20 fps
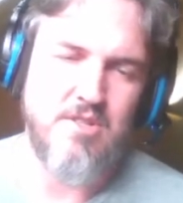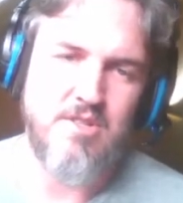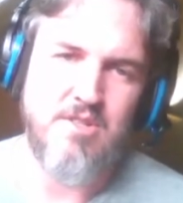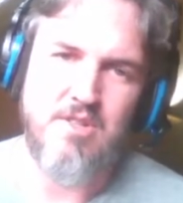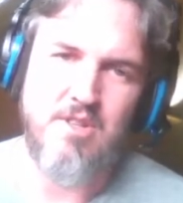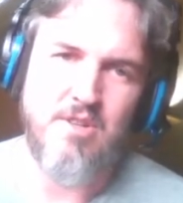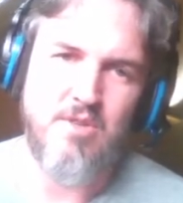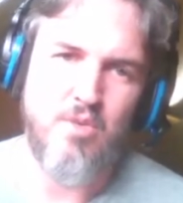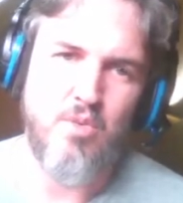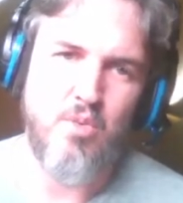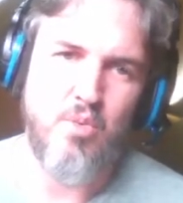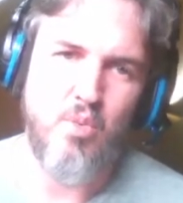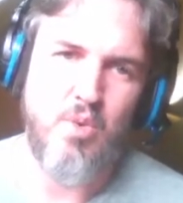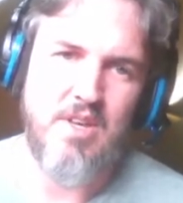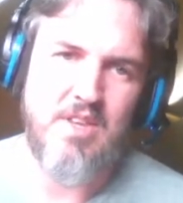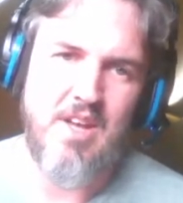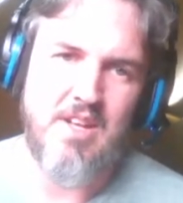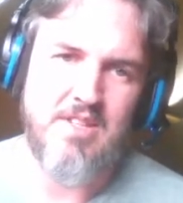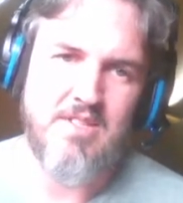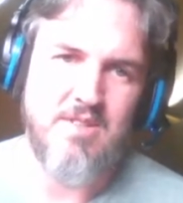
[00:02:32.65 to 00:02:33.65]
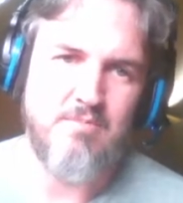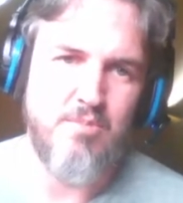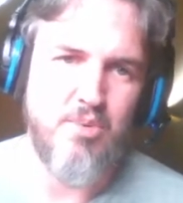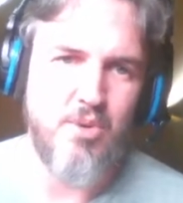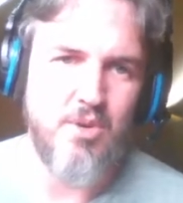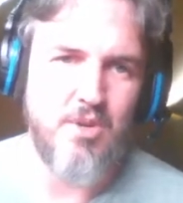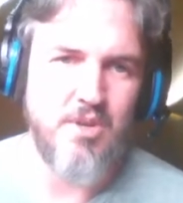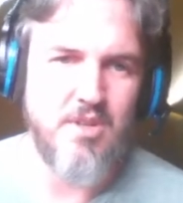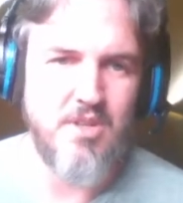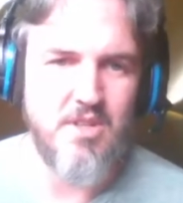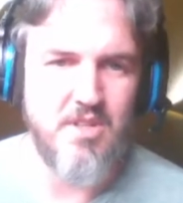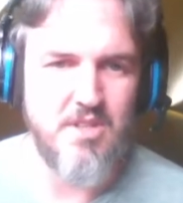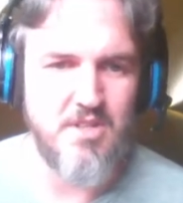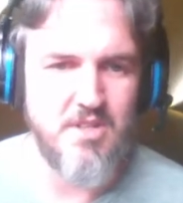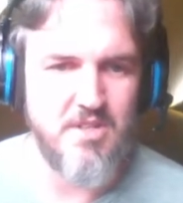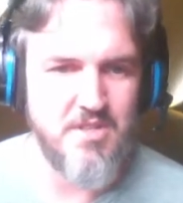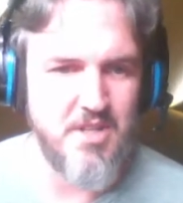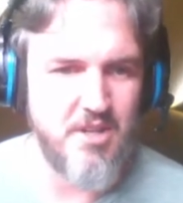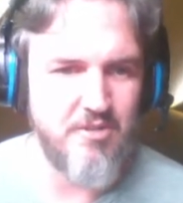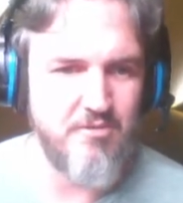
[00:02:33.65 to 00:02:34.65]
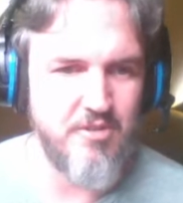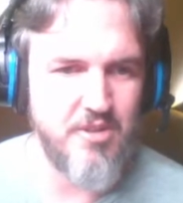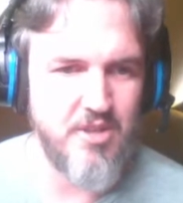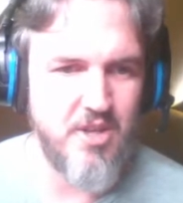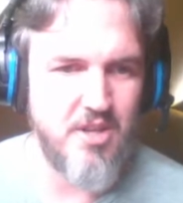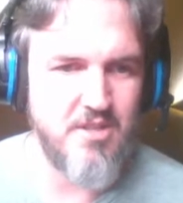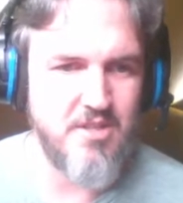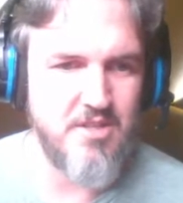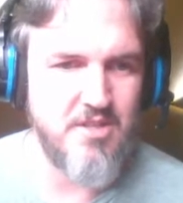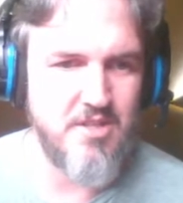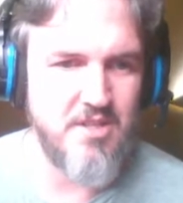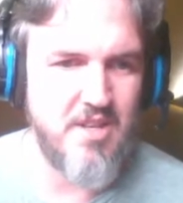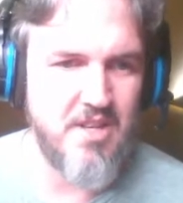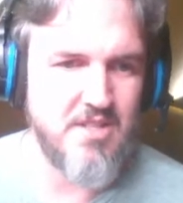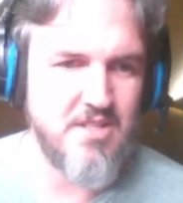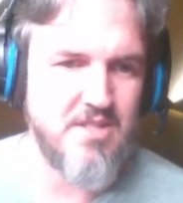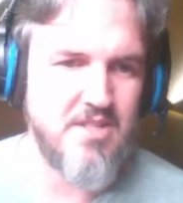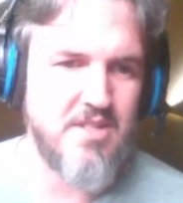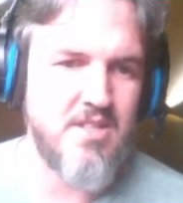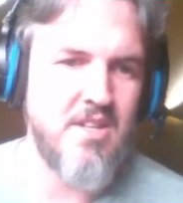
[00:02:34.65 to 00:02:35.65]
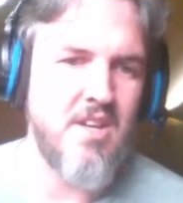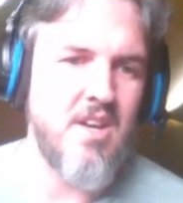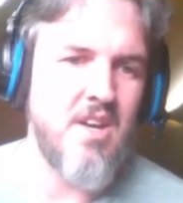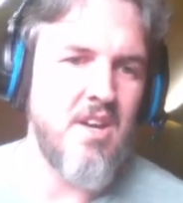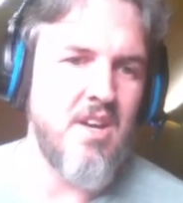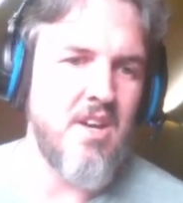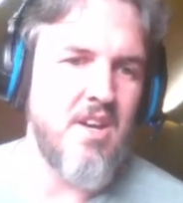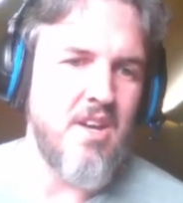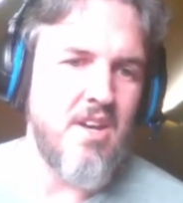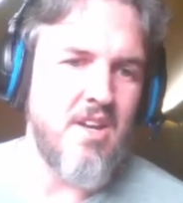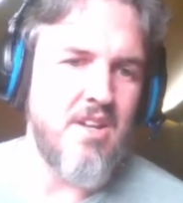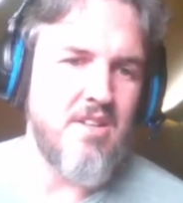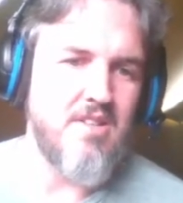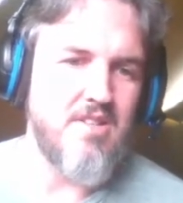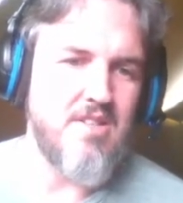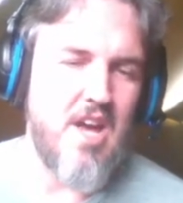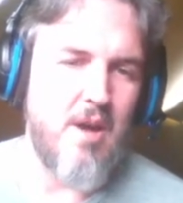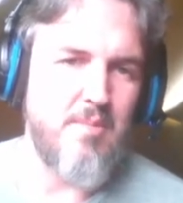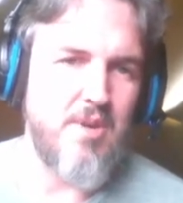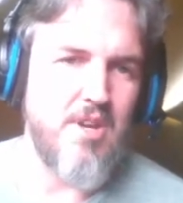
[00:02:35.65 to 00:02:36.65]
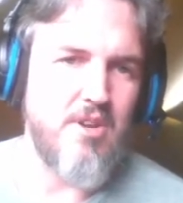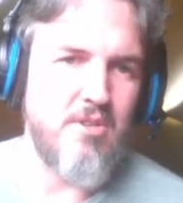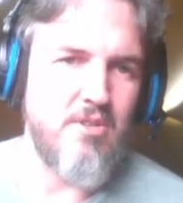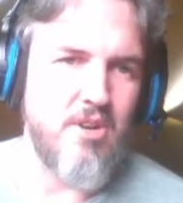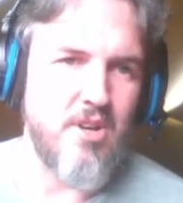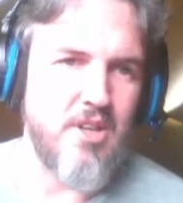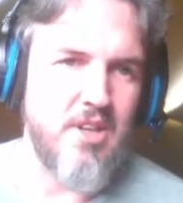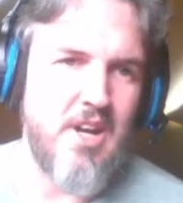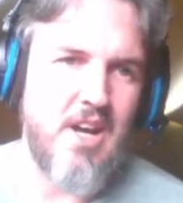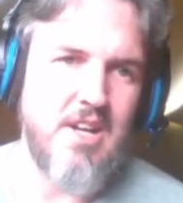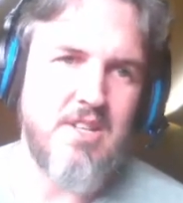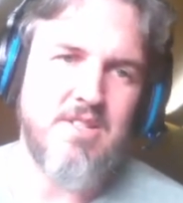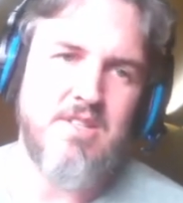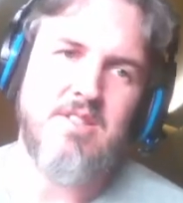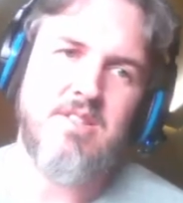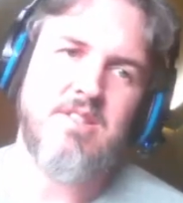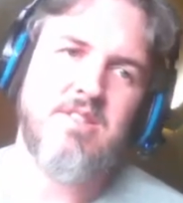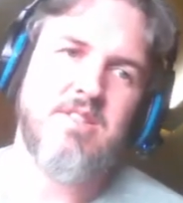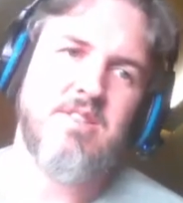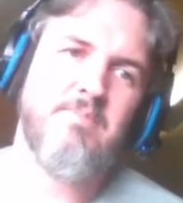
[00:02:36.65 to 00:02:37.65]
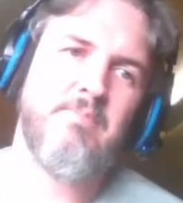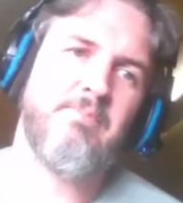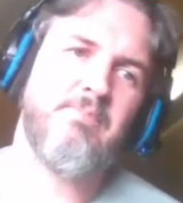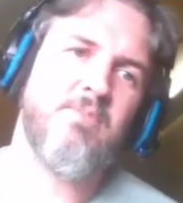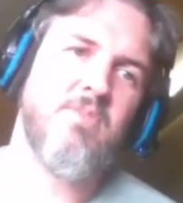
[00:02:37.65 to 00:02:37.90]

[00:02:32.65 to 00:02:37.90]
So where that's important is if we go to the next tab here on classes.